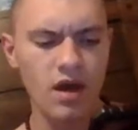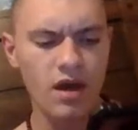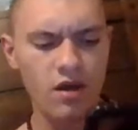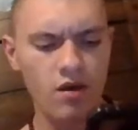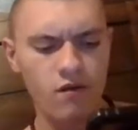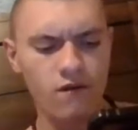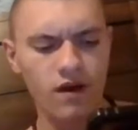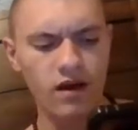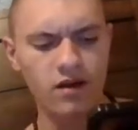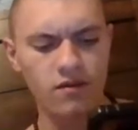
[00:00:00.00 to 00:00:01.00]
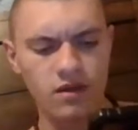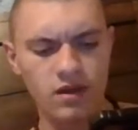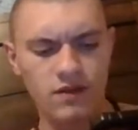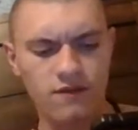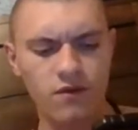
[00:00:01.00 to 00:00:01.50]
Here vana
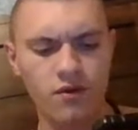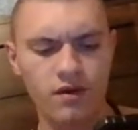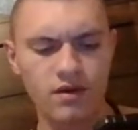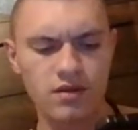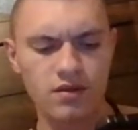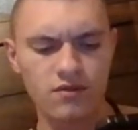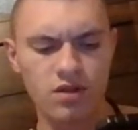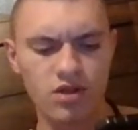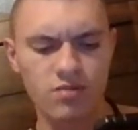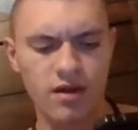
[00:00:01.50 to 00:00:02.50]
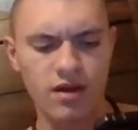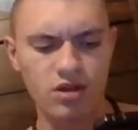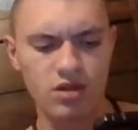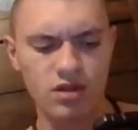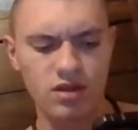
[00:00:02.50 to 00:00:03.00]
means forest of such
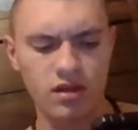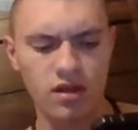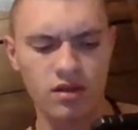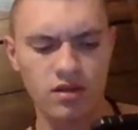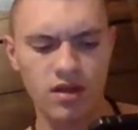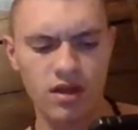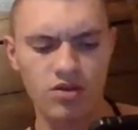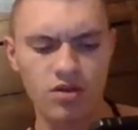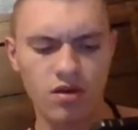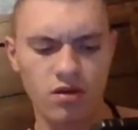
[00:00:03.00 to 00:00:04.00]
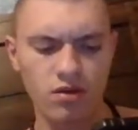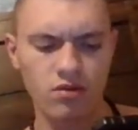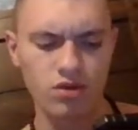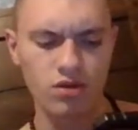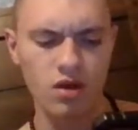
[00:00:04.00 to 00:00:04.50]
passions as lust, hatred, and
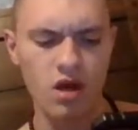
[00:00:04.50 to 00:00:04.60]
delusion.